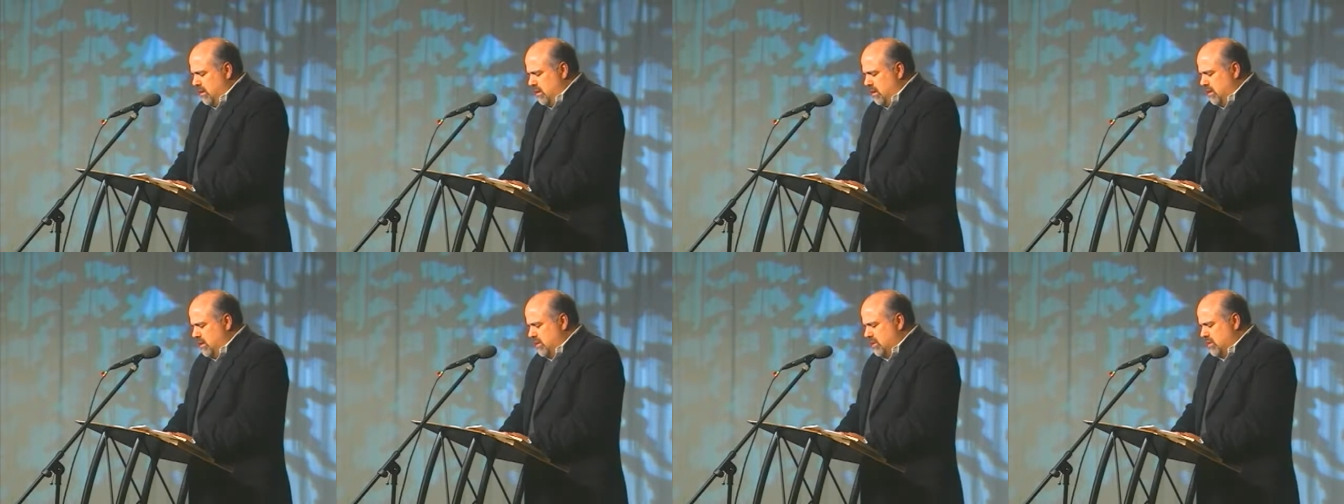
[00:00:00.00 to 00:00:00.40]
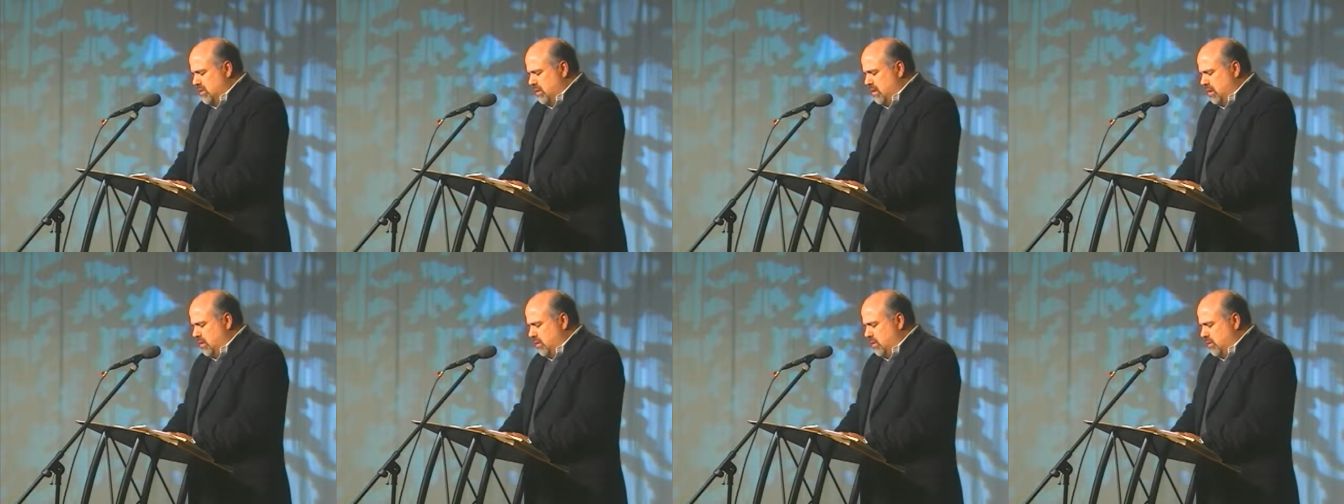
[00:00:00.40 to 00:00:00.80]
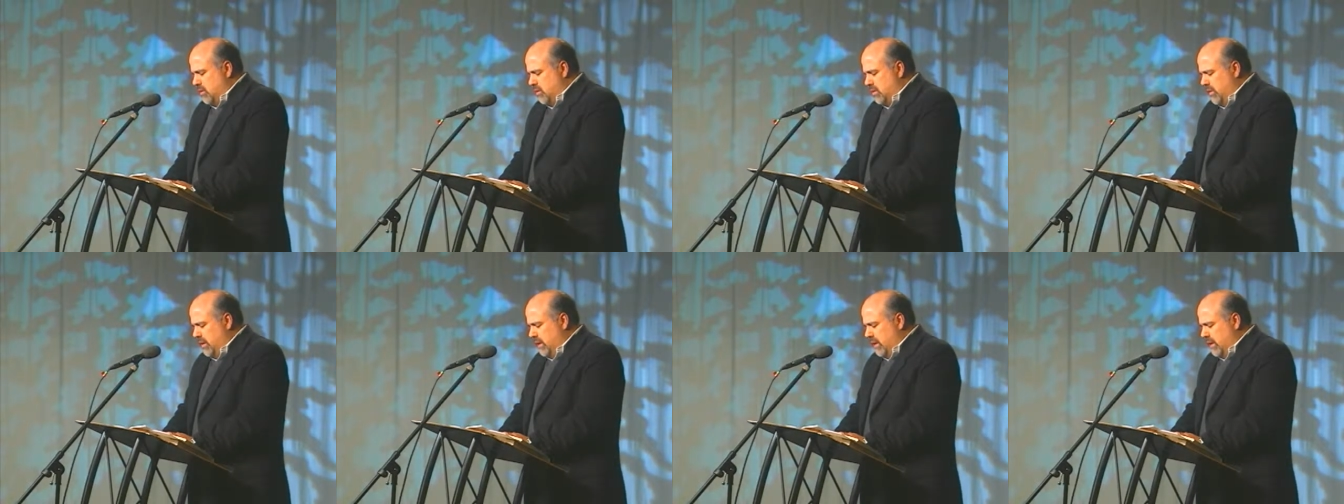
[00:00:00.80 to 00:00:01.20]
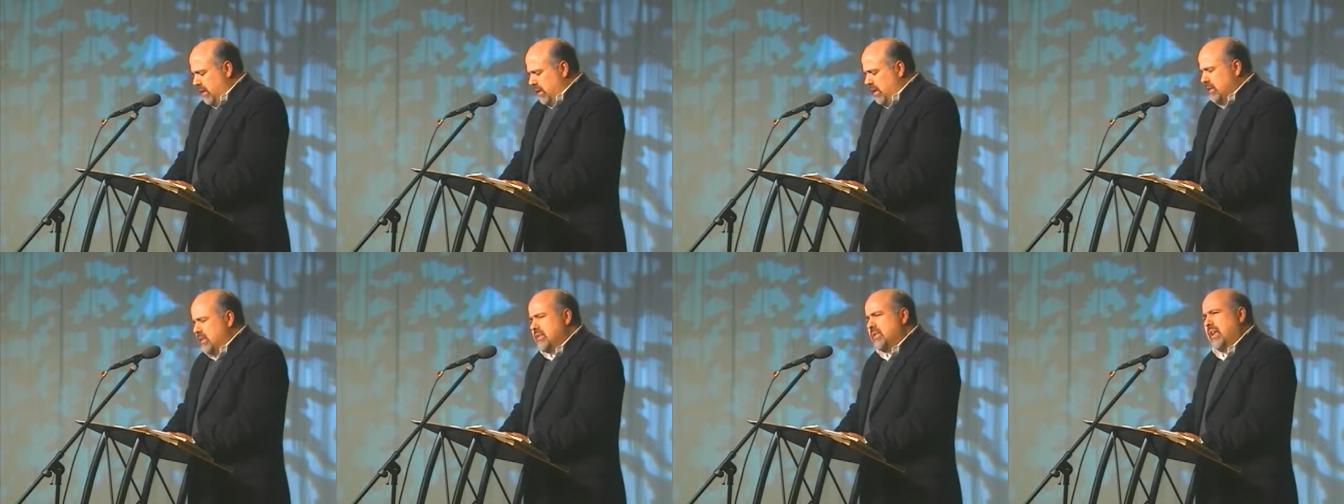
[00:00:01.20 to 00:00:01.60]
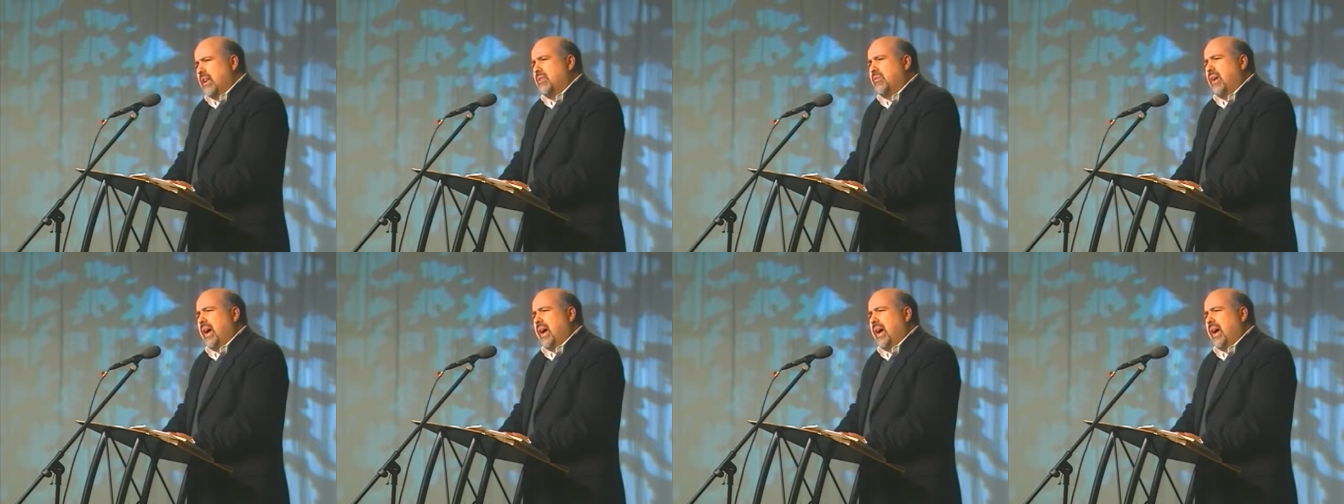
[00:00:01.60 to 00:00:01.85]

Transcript: The snow instead of